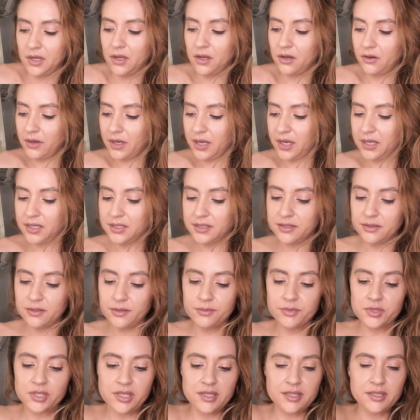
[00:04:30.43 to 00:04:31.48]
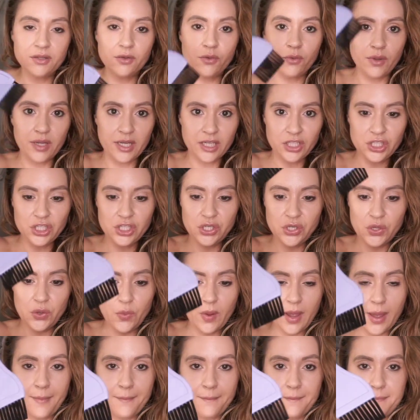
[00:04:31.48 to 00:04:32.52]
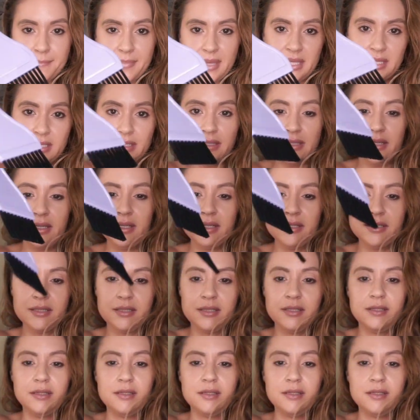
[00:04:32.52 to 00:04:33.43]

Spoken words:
Okay, so I'm just going to mix it.